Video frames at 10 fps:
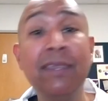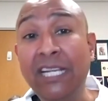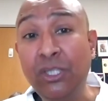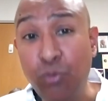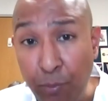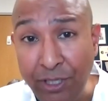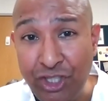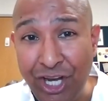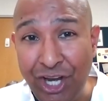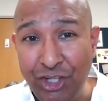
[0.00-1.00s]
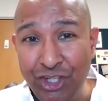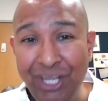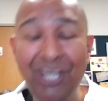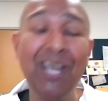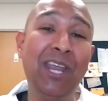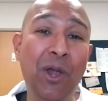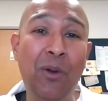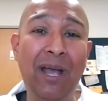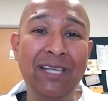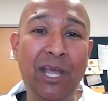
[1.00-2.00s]
Things will be changing, you
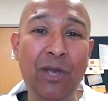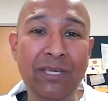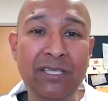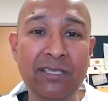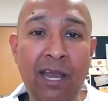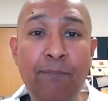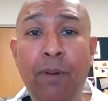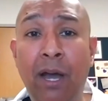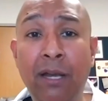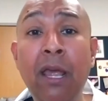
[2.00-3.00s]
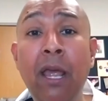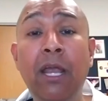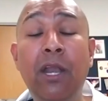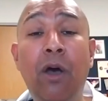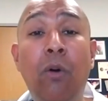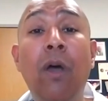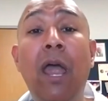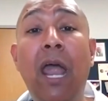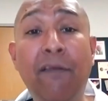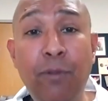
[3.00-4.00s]
know, as I always state, but, you know,
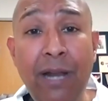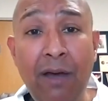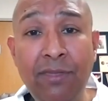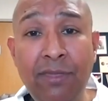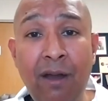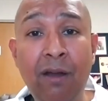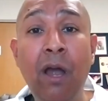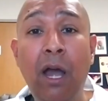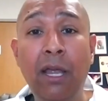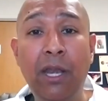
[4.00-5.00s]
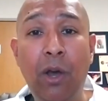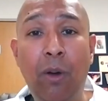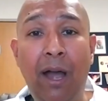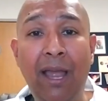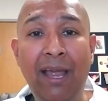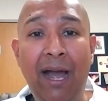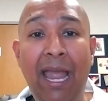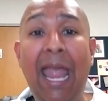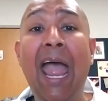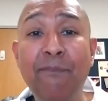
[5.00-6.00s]
everyone out there, you know, I
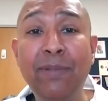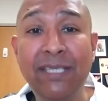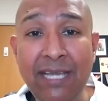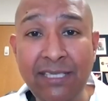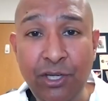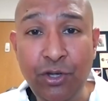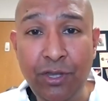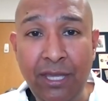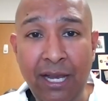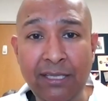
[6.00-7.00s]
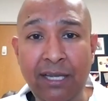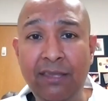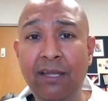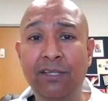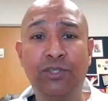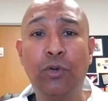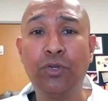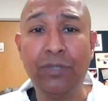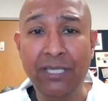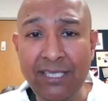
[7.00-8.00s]
have been sensing good things. I think the
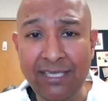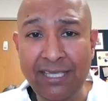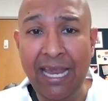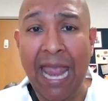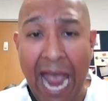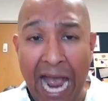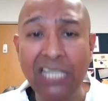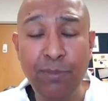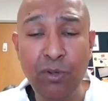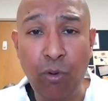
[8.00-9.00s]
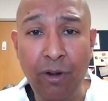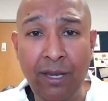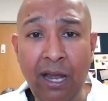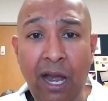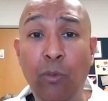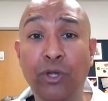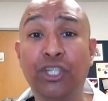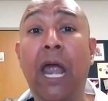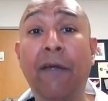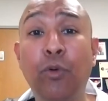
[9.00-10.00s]
social distancing has been working. I
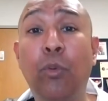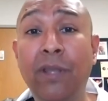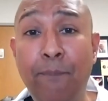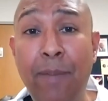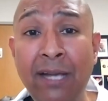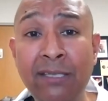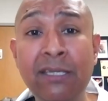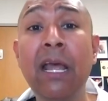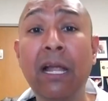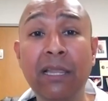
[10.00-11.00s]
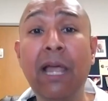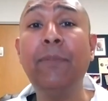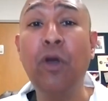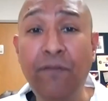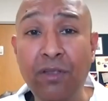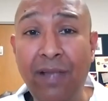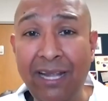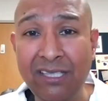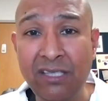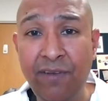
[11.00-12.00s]
wish everyone the best. Let me know if you
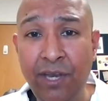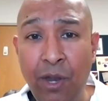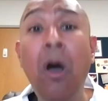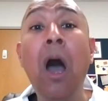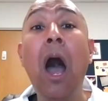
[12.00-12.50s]
like this video.